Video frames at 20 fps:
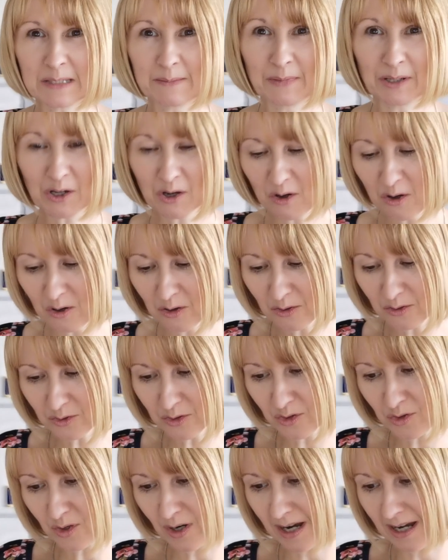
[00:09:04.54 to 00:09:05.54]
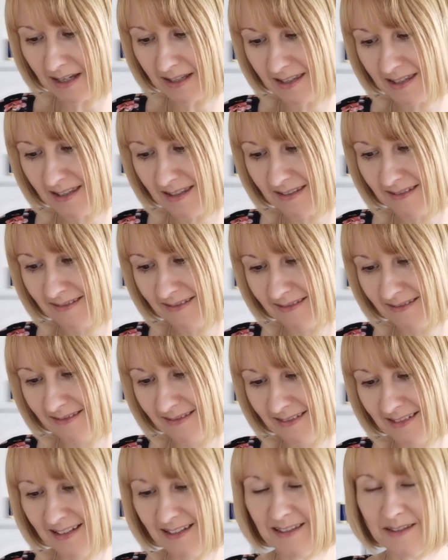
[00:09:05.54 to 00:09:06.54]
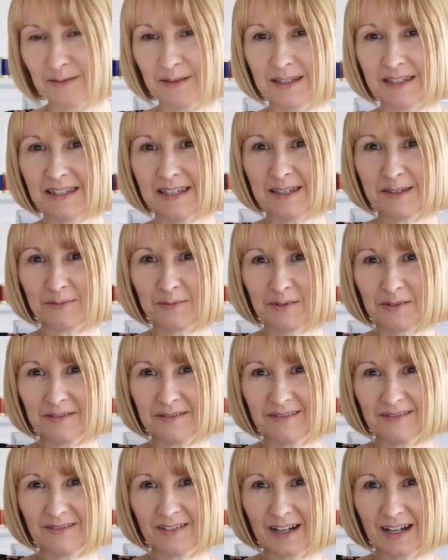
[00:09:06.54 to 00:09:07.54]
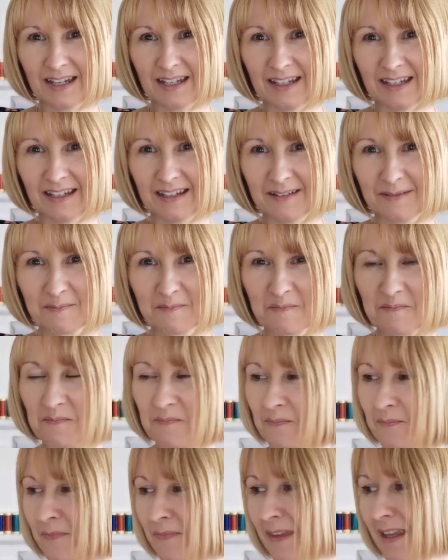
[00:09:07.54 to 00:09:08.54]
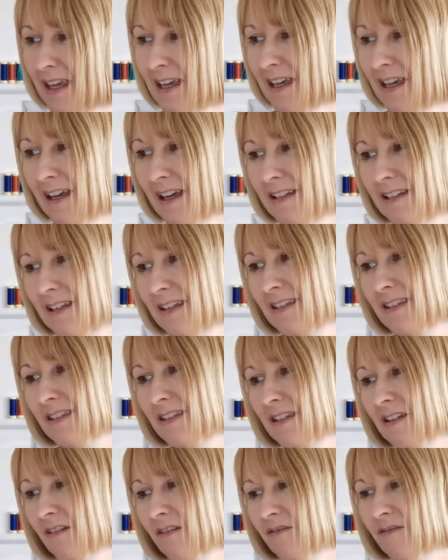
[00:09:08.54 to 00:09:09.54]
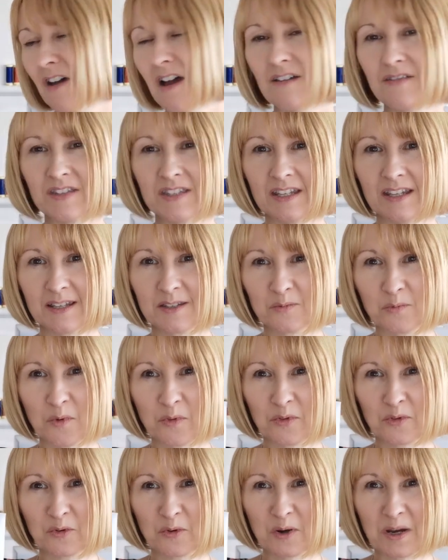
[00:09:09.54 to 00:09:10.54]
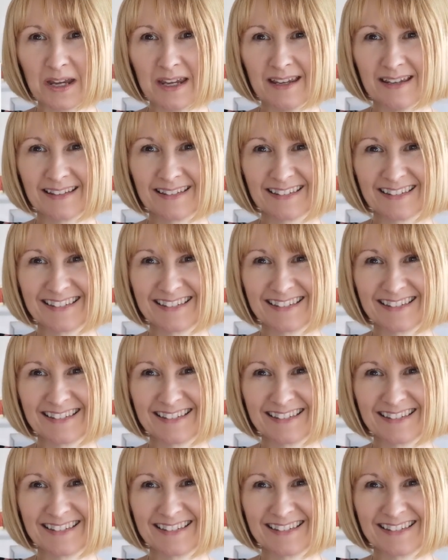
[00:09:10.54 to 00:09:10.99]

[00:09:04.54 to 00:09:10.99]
is McCall's dress. So it's this one right here, and it's 5613,